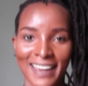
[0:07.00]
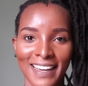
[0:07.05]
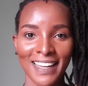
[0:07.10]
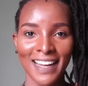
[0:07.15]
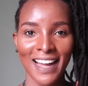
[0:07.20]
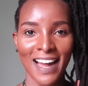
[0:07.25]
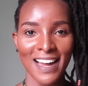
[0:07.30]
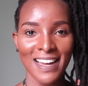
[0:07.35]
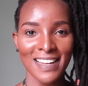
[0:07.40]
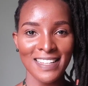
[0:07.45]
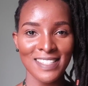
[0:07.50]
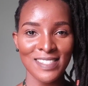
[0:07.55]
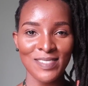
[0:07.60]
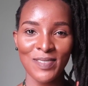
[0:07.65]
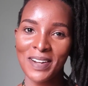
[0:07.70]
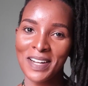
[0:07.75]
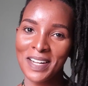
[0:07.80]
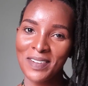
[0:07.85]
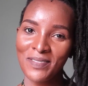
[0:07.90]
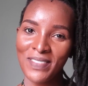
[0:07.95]
Hey guys,
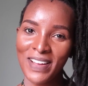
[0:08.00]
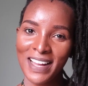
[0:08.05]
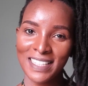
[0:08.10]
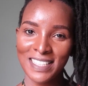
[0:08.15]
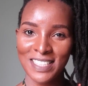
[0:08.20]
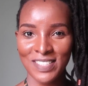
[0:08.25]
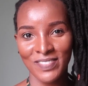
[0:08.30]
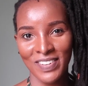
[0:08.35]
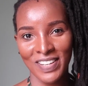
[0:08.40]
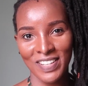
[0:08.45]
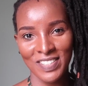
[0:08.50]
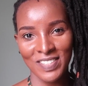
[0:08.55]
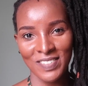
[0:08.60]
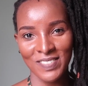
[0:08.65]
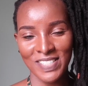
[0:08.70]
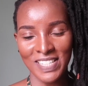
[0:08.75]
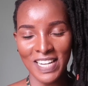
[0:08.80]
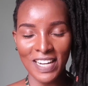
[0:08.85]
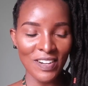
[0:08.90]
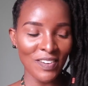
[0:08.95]
welcome back to my
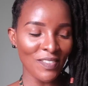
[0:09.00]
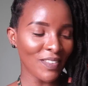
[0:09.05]
YouTube channel.